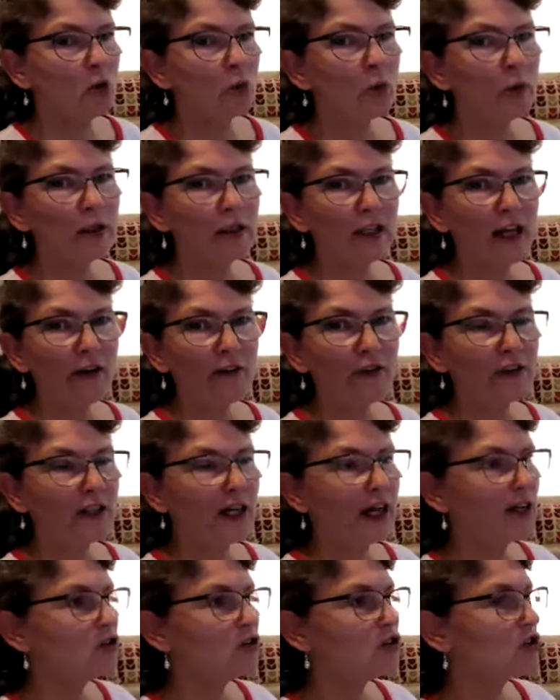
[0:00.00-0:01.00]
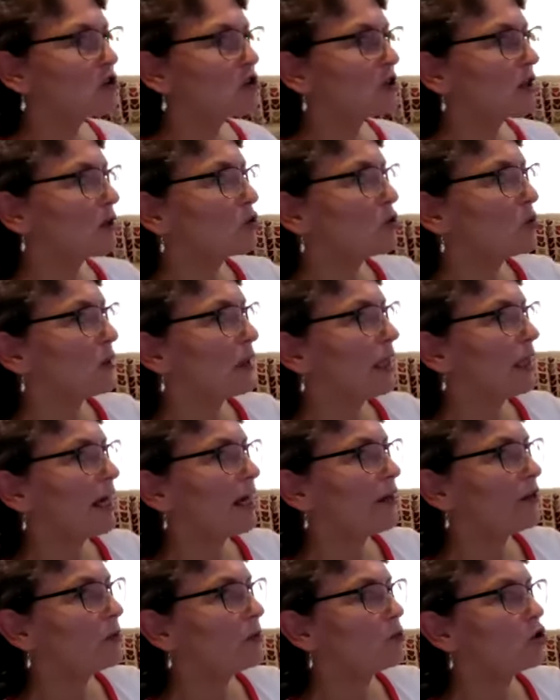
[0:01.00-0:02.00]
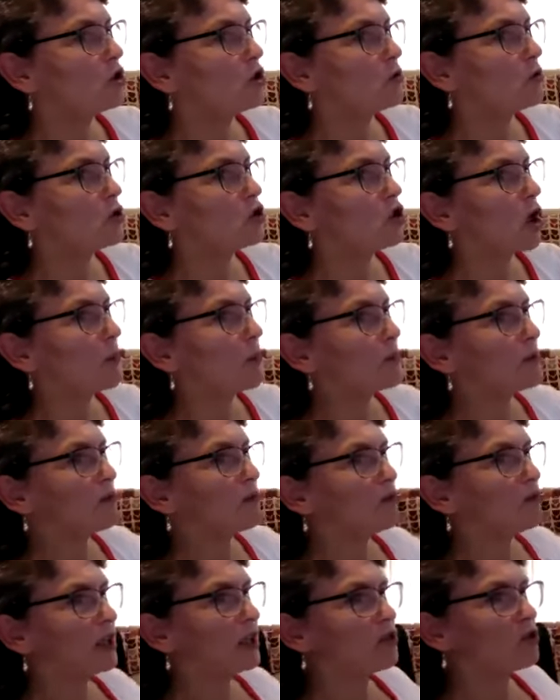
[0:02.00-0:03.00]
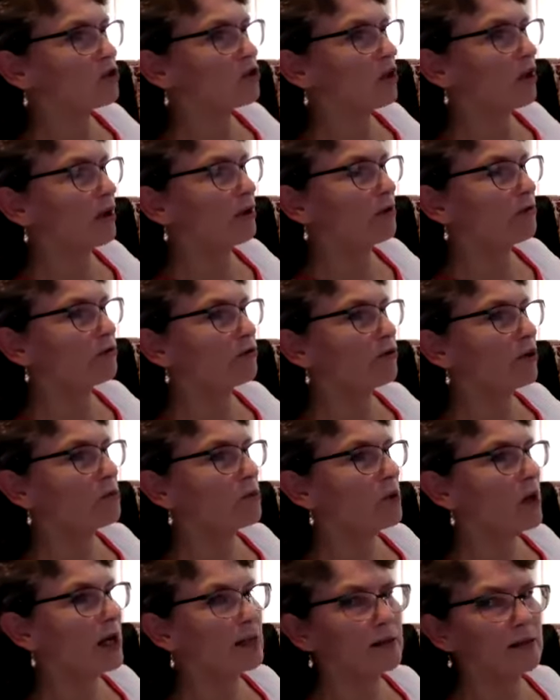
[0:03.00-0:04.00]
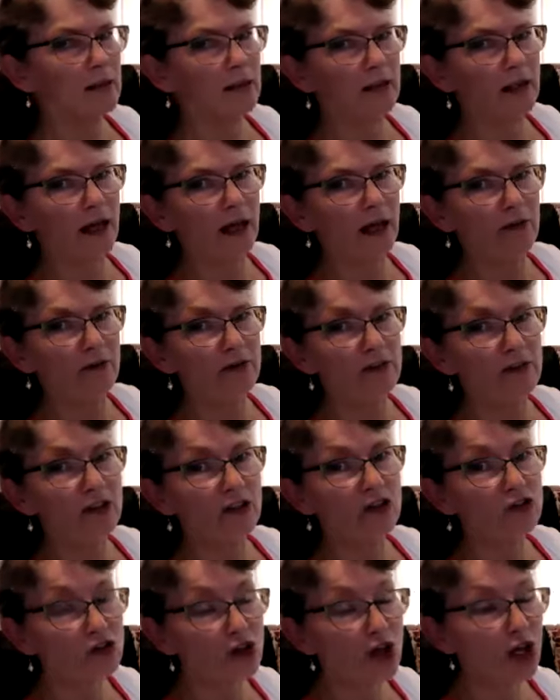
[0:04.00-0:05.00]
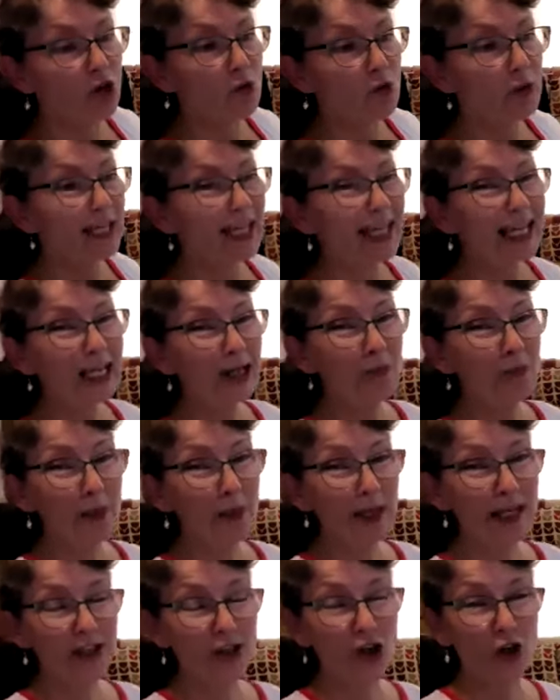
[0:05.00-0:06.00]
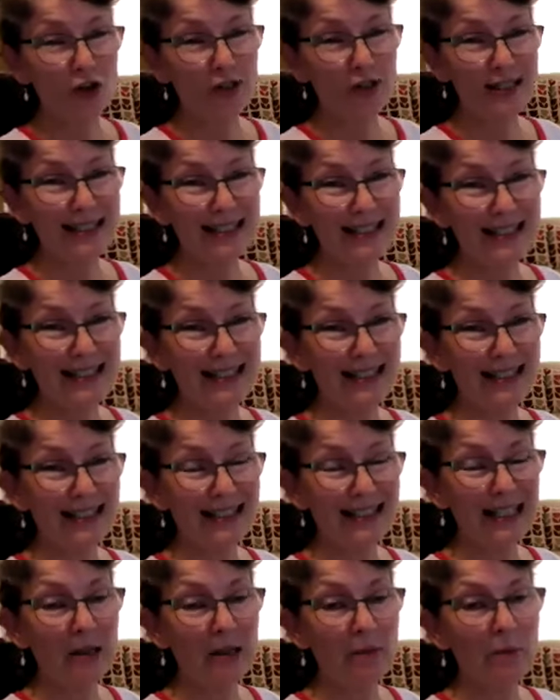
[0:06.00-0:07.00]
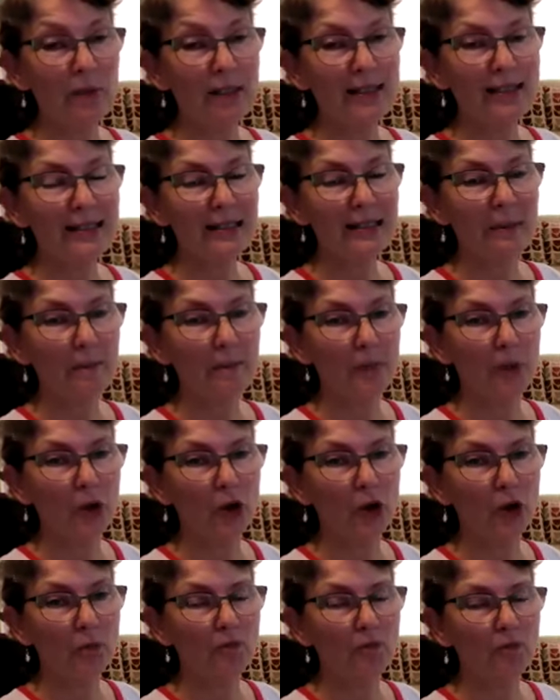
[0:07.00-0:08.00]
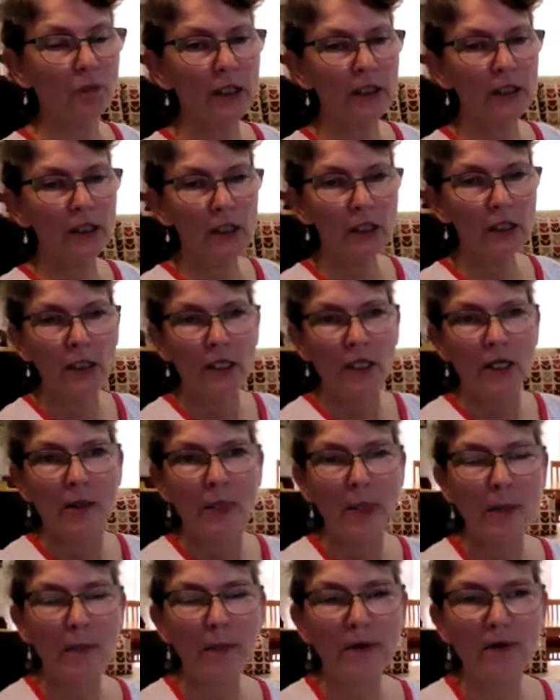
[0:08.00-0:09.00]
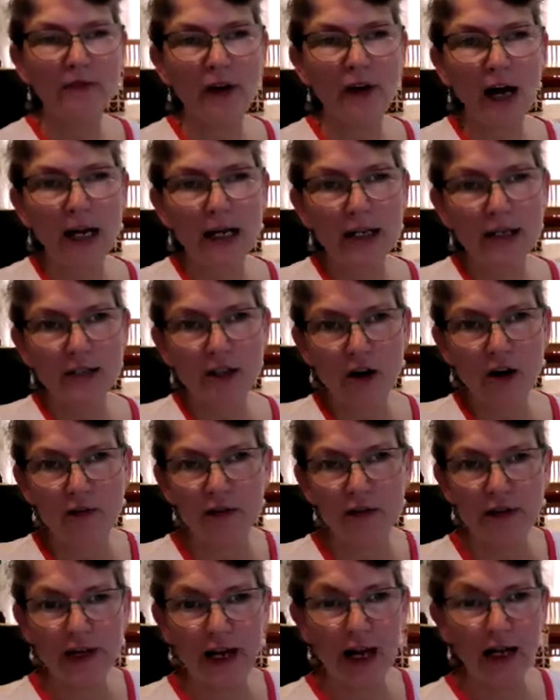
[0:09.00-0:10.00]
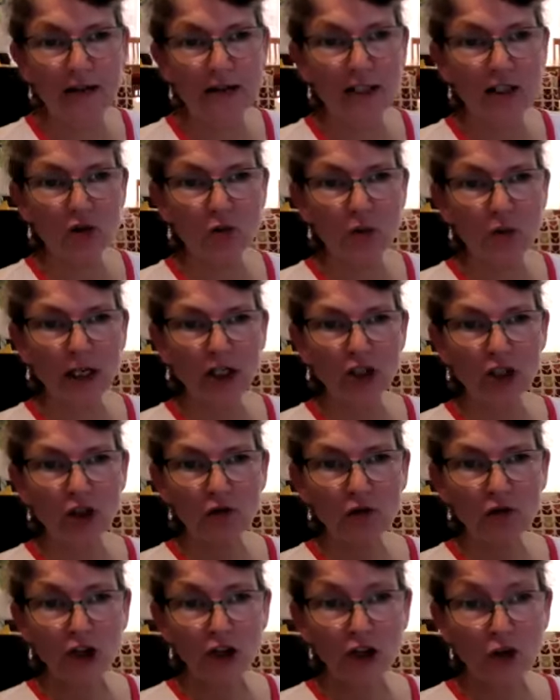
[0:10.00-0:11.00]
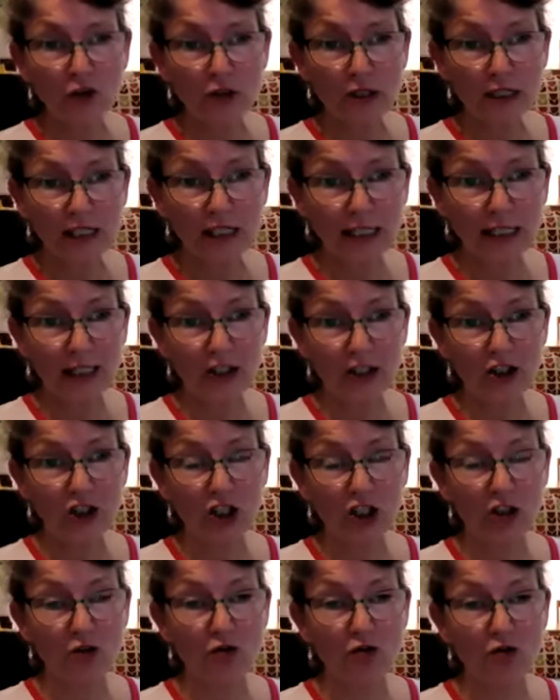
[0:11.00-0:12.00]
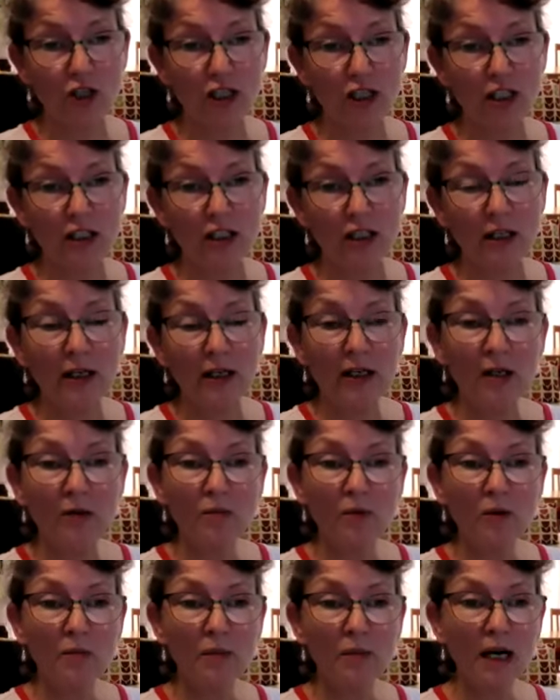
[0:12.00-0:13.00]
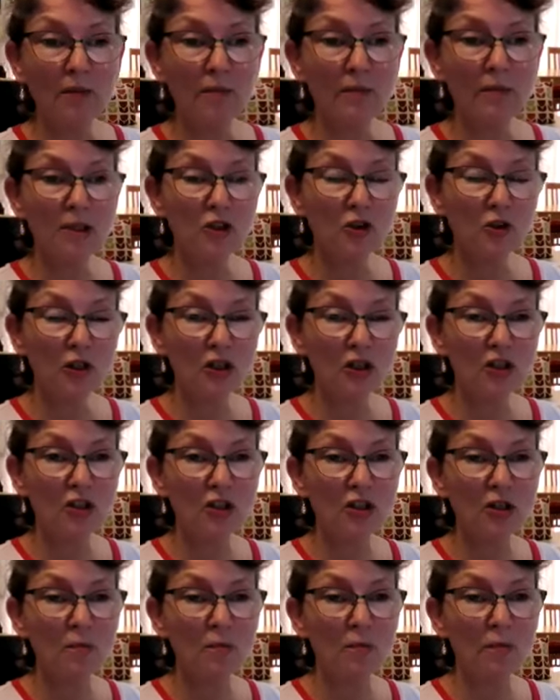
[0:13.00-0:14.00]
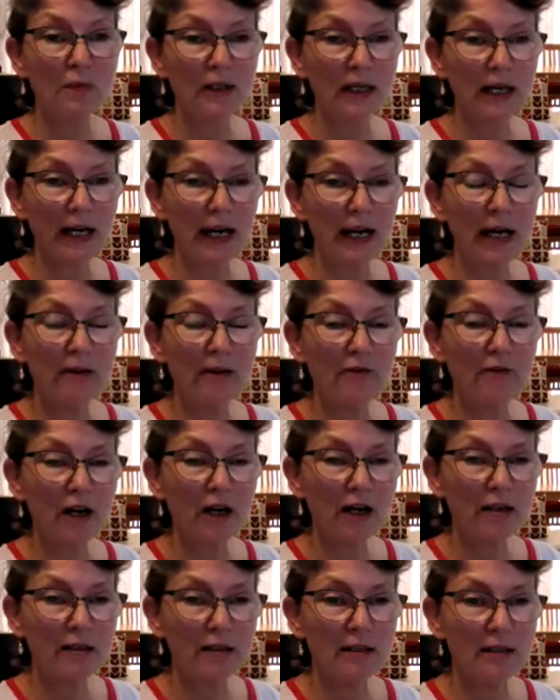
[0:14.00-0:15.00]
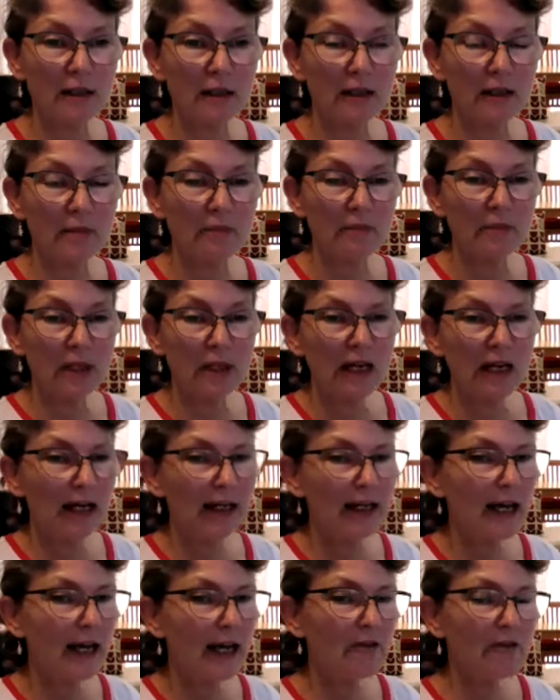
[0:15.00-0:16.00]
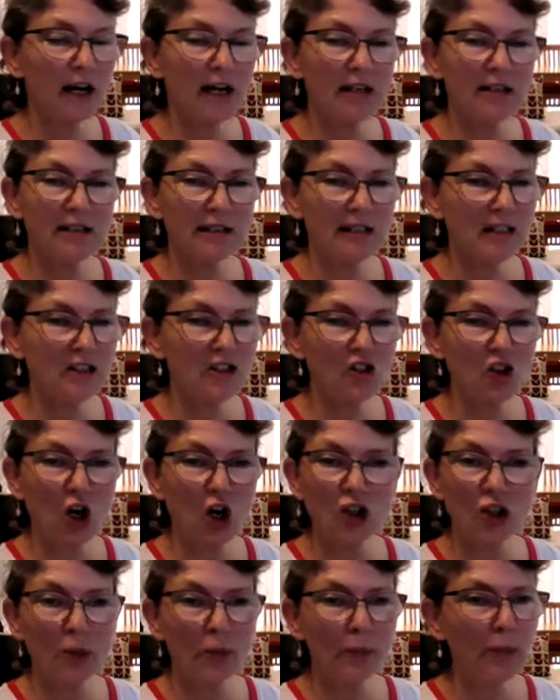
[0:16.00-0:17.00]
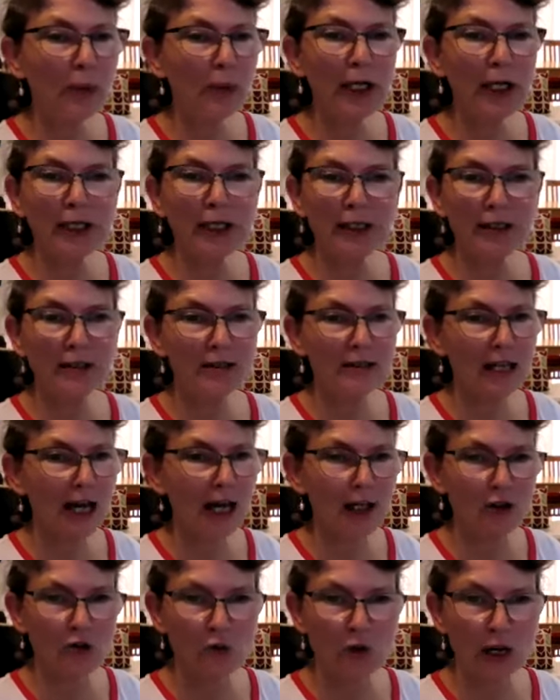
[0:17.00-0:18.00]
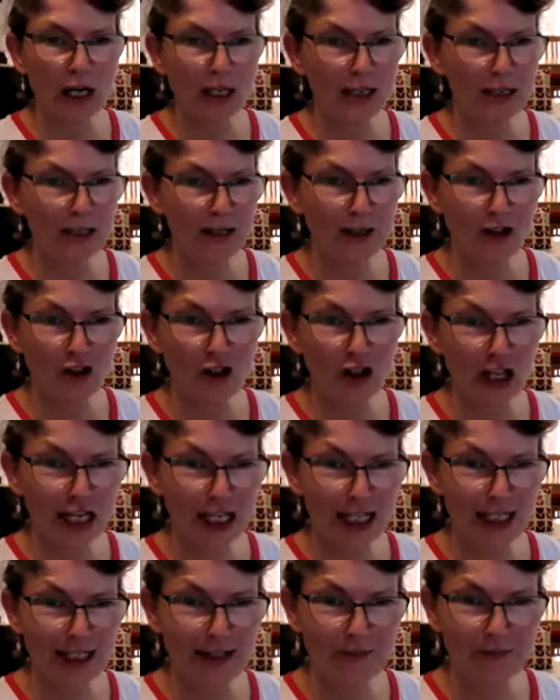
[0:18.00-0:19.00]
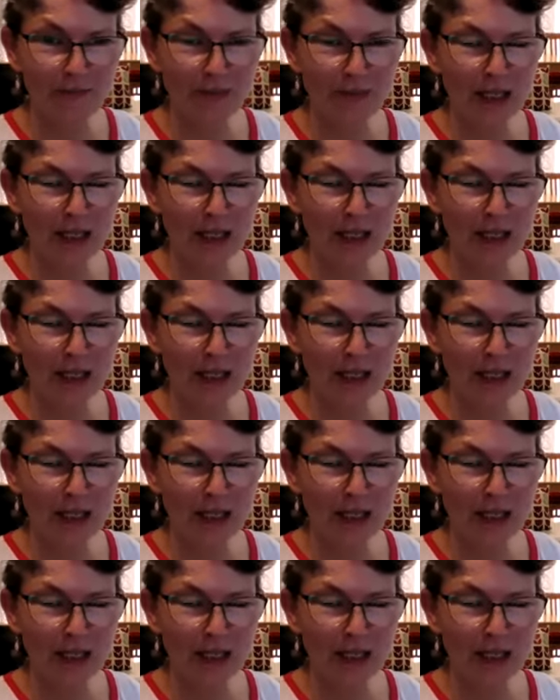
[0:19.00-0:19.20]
With left-handers, do we let them do the tops of things going from right to left? No, keep it consistent, keep it simple. The proviso for that is when you've got your teeny children, and we might be doing some air writing, and air writing is not a brilliant handwriting thing.